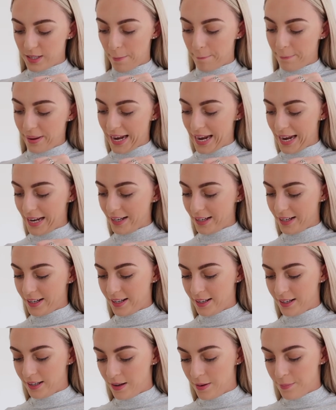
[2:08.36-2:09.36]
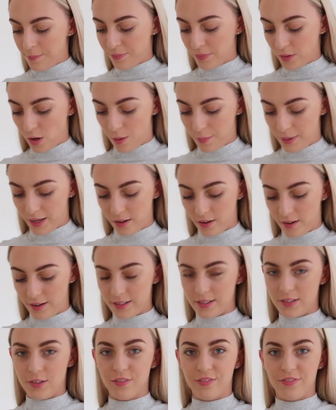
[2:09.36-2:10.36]
some pink. Oh my
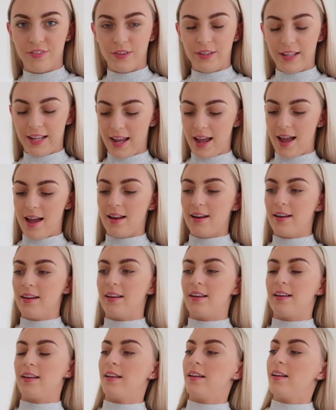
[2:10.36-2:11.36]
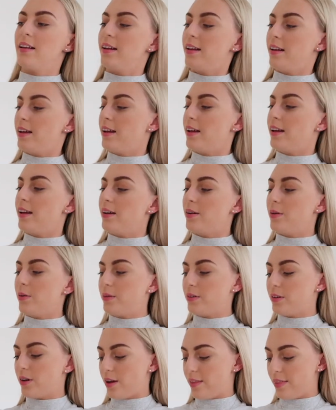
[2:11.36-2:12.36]
god, it's all falling out.
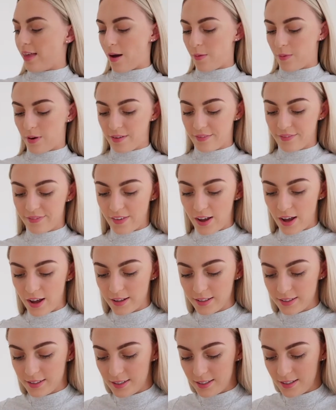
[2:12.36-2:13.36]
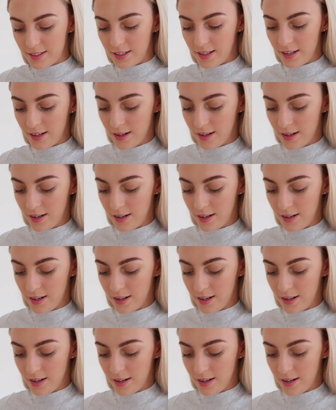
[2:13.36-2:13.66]
We'll go that one first.